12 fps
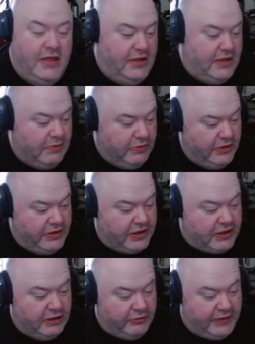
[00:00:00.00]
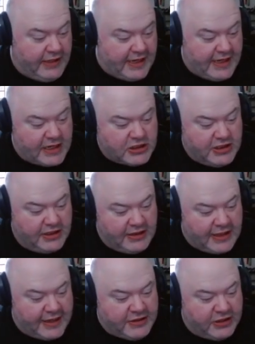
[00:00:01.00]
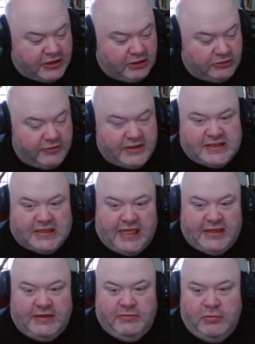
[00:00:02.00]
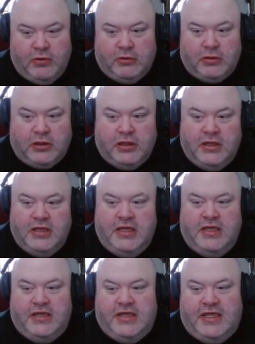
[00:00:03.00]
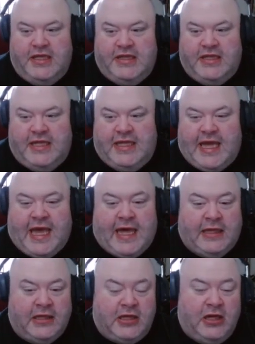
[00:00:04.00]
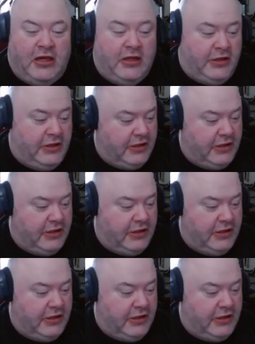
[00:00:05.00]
Number one, the coloring. I actually like the coloring slightly more than the Allicon,